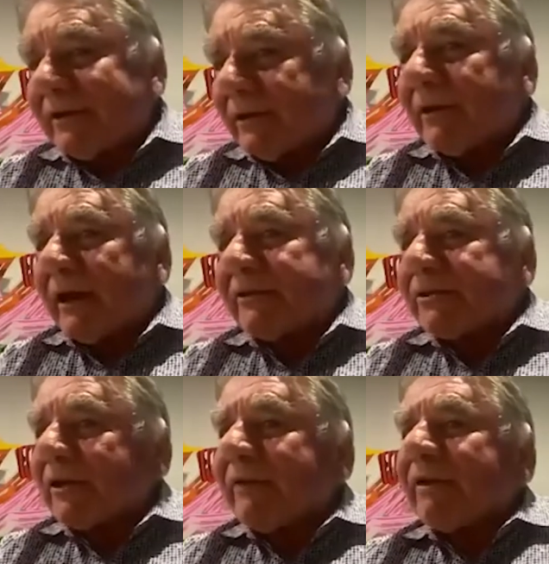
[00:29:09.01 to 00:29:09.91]
and
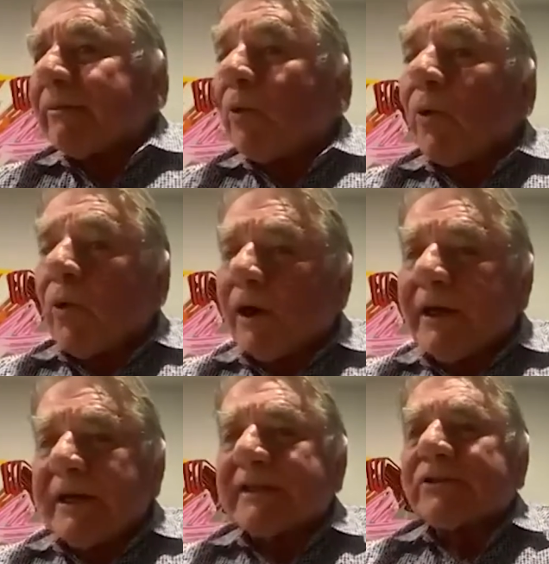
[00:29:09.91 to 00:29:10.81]
so giving more
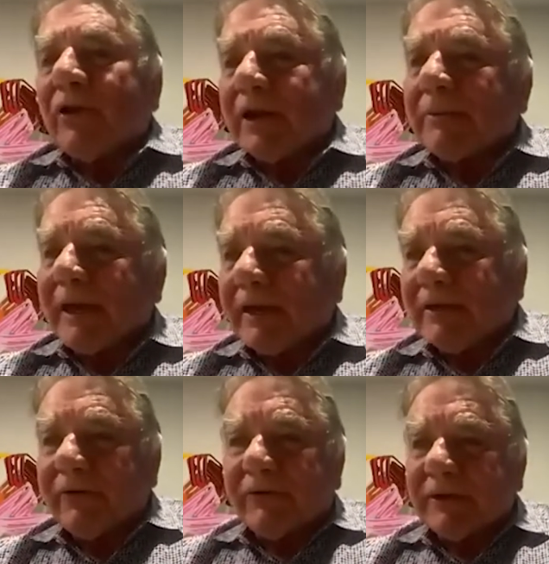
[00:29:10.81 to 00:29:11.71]
is not going to make a
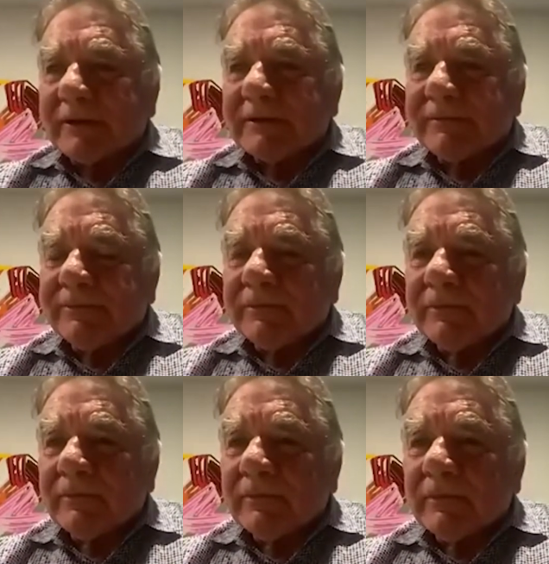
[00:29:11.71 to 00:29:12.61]
difference.
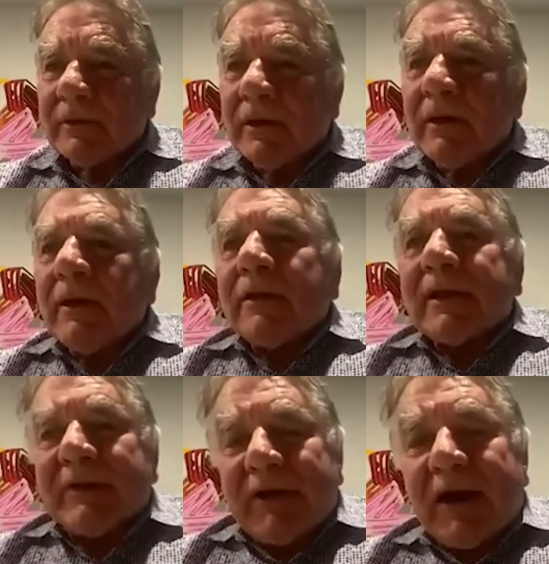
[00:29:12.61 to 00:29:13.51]

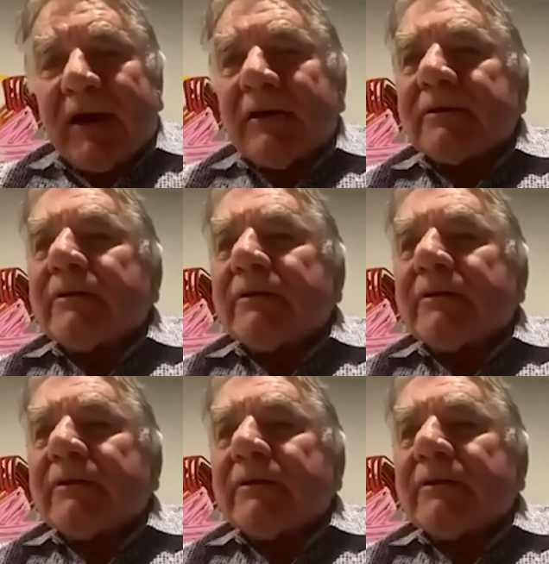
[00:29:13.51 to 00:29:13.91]
There are